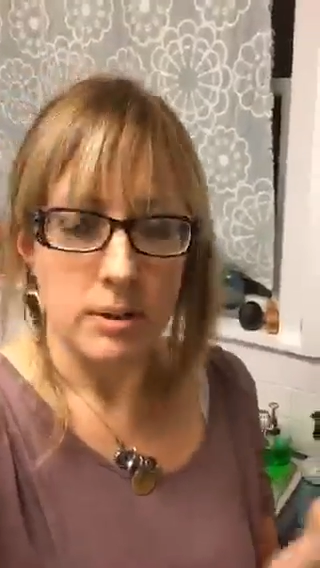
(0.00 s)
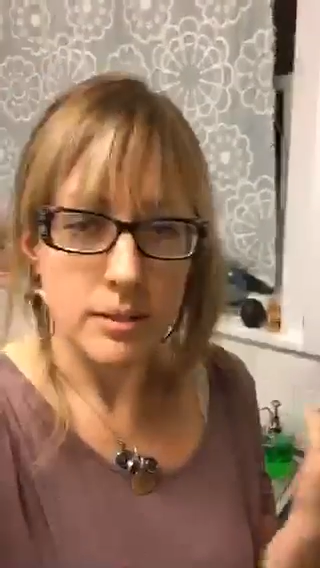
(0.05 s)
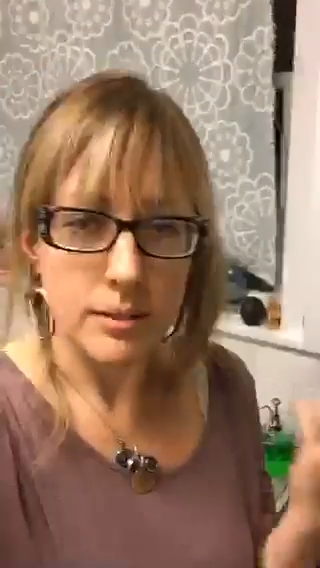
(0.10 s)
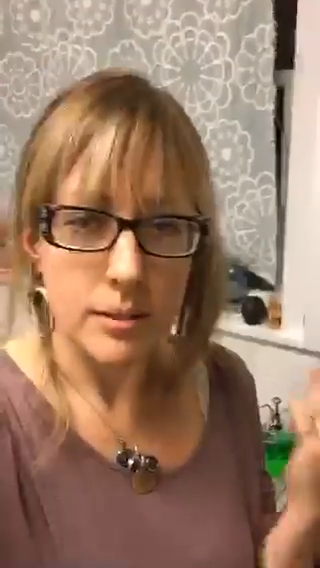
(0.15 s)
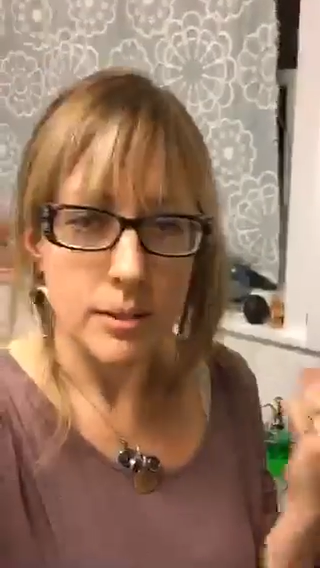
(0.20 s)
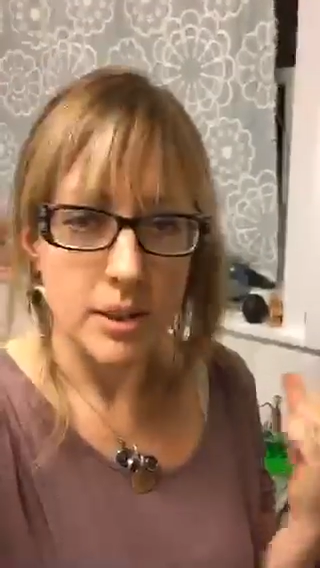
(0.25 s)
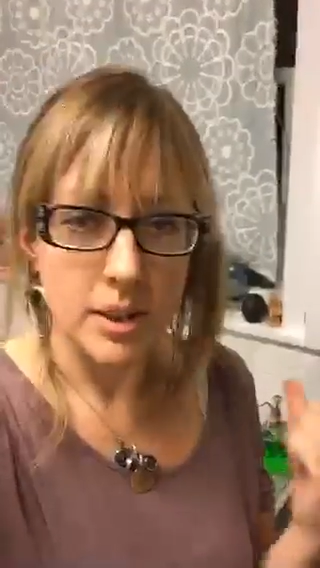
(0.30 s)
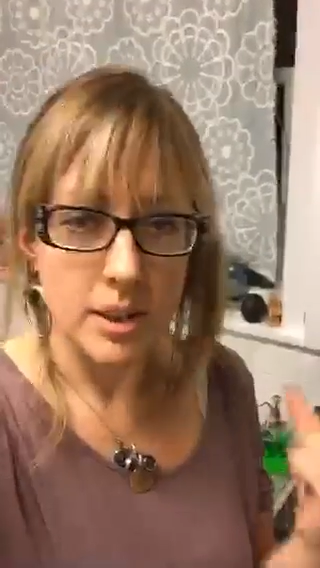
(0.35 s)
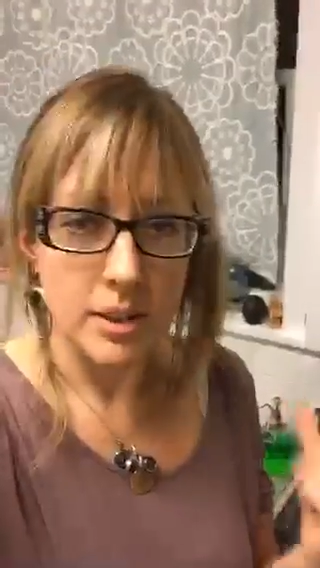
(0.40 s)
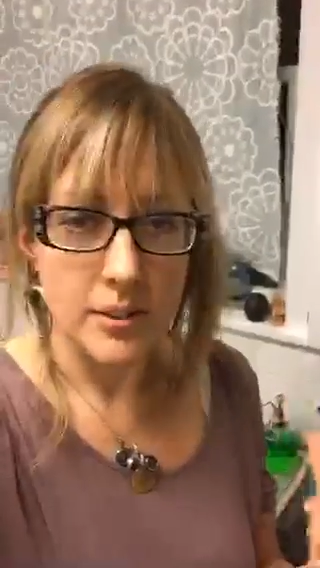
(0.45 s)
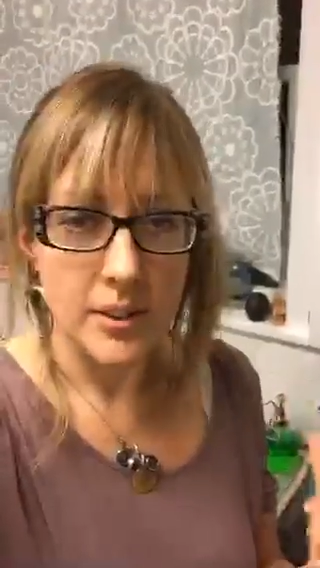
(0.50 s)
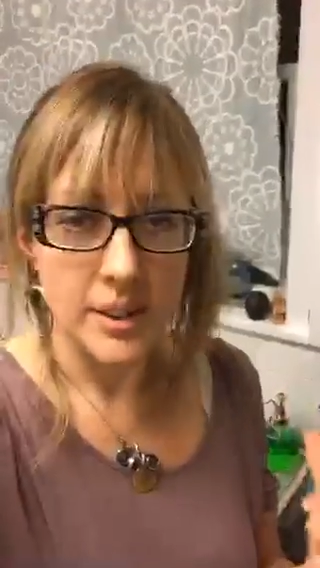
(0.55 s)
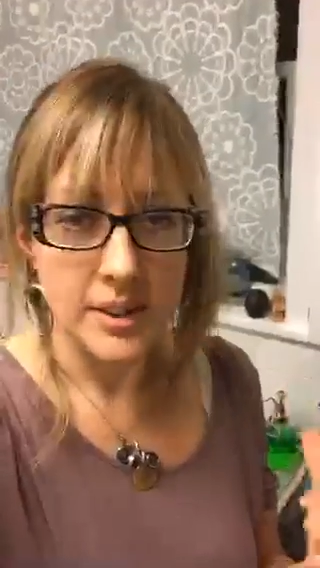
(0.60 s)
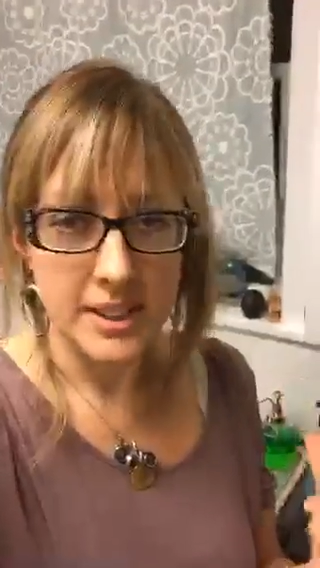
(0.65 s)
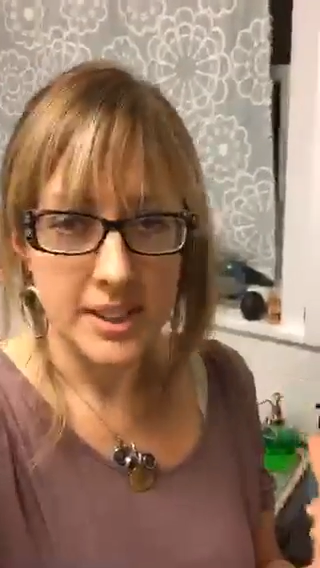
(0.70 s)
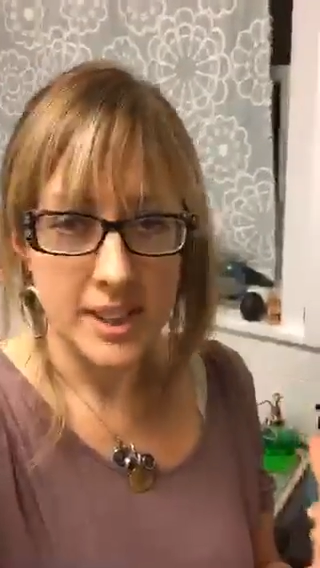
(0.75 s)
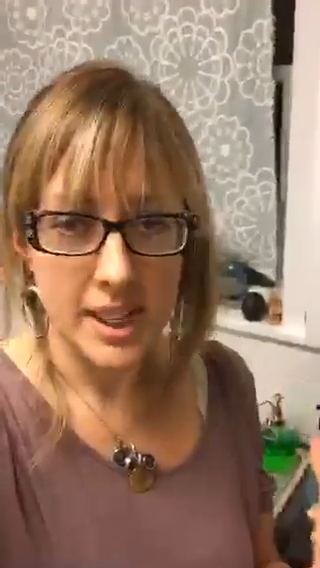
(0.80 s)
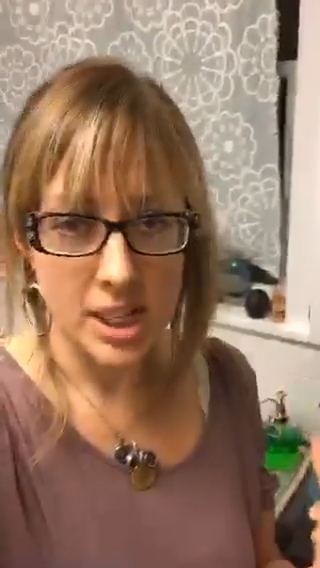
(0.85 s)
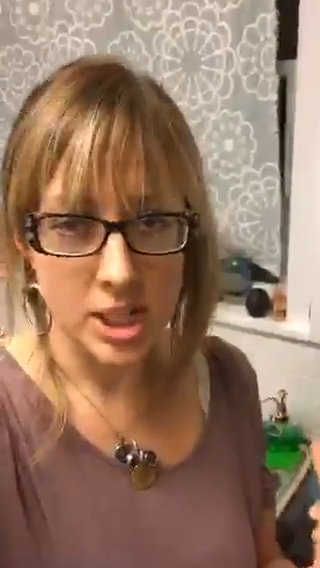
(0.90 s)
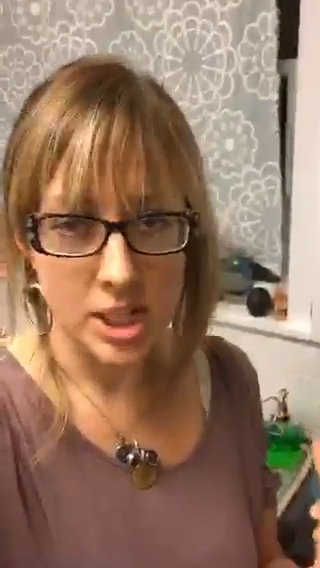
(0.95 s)
for an
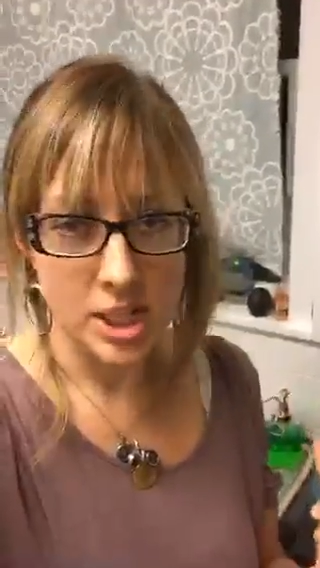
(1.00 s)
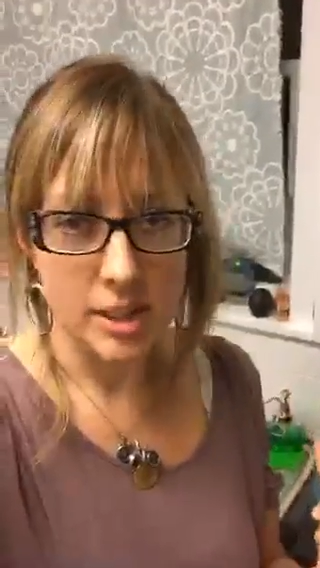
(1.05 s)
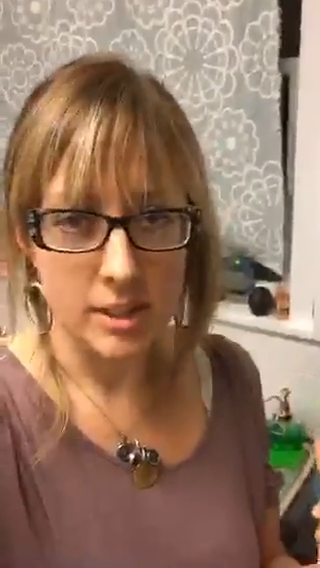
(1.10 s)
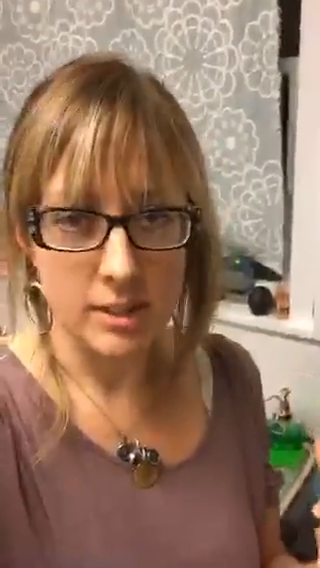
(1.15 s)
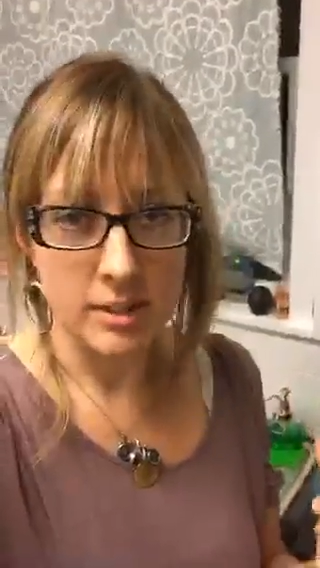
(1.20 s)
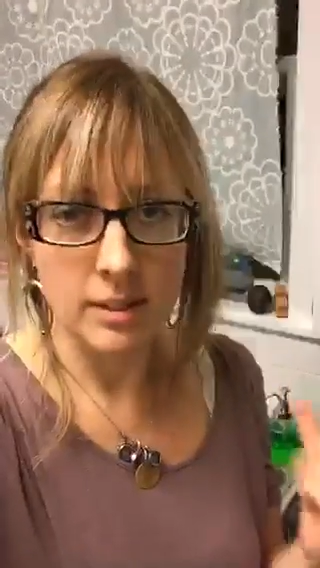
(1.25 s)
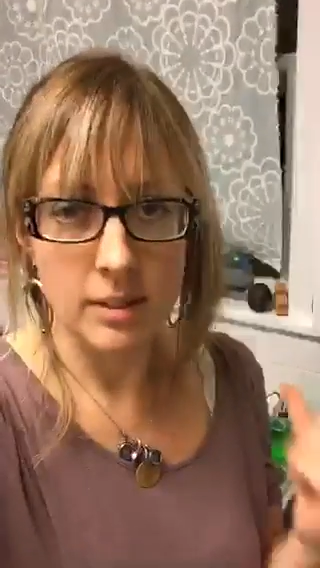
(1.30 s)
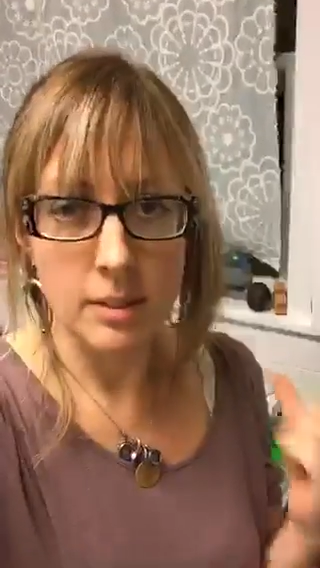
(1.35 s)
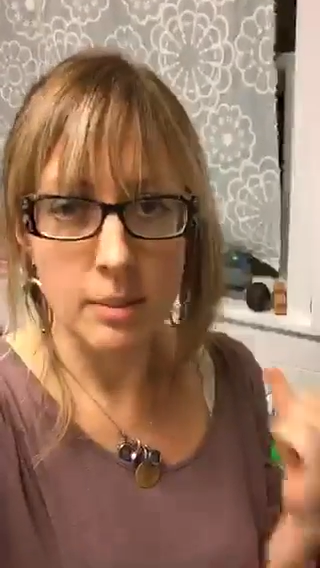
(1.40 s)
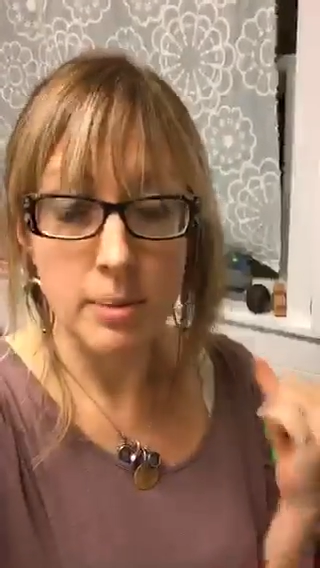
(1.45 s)
infestation